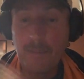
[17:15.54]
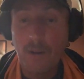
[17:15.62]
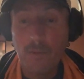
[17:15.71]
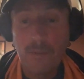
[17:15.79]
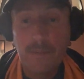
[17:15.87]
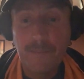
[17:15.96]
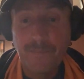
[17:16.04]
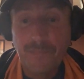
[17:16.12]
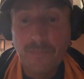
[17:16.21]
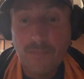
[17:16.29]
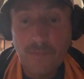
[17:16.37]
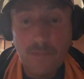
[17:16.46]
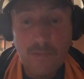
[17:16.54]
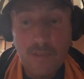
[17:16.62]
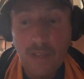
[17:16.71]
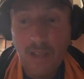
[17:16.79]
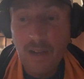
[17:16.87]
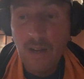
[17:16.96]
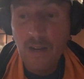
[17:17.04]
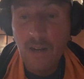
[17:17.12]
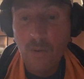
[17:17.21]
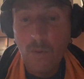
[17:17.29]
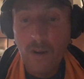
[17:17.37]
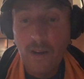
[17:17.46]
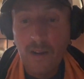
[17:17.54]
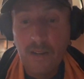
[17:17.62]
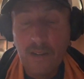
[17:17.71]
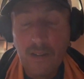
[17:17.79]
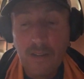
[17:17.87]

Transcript: moment where,